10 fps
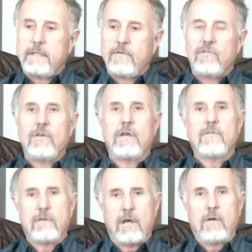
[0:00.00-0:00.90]
It's
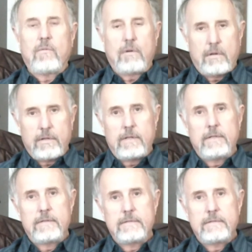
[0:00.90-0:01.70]
just not worth it.